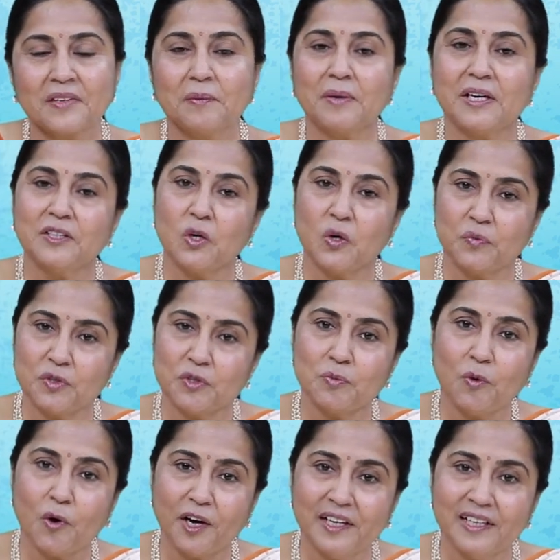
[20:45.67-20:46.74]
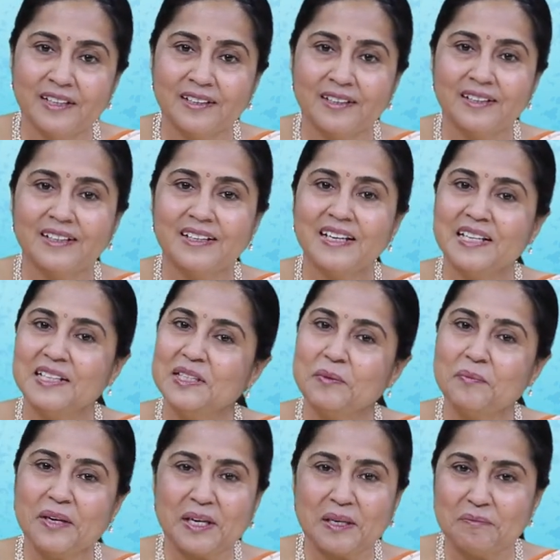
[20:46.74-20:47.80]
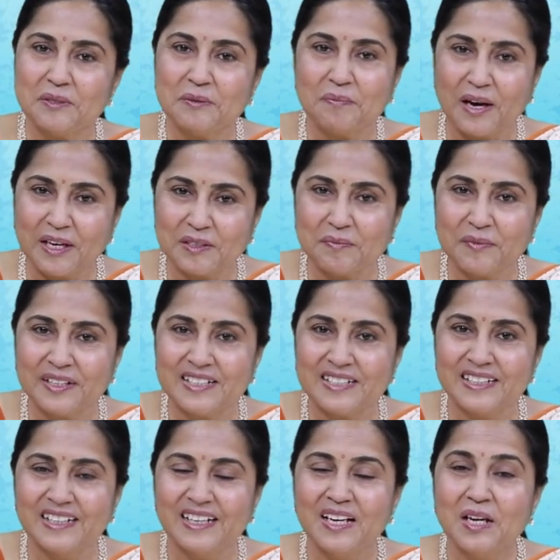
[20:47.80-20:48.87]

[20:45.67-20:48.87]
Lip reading: by the office boy in the makeup department.